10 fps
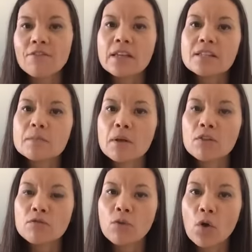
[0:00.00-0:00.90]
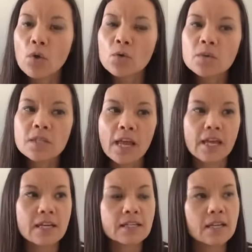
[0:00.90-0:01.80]
faint smell of rose,
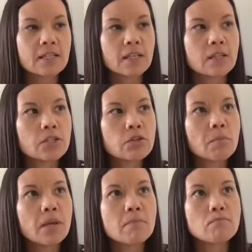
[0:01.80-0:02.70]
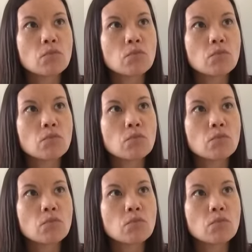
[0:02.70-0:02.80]
and it's a little bit